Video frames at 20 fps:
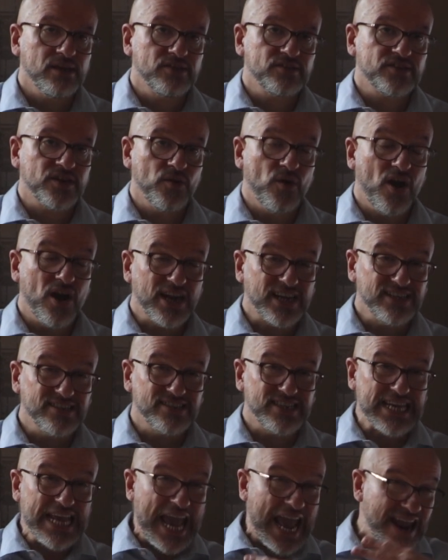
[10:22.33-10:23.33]
so I can
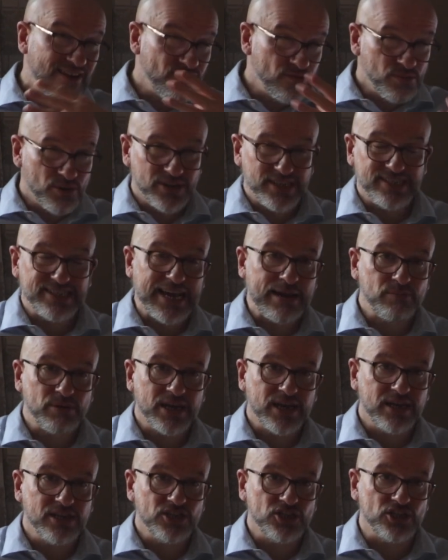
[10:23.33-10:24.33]
see everybody's
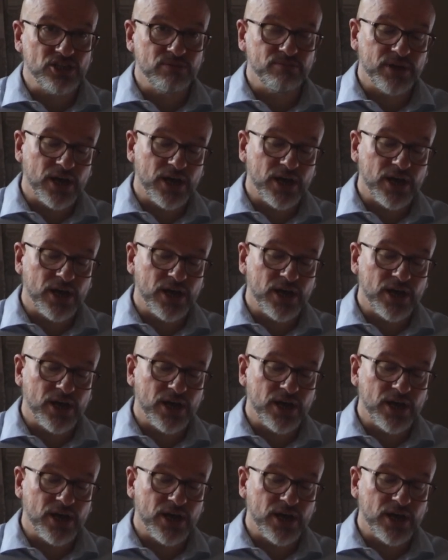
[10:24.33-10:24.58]
application,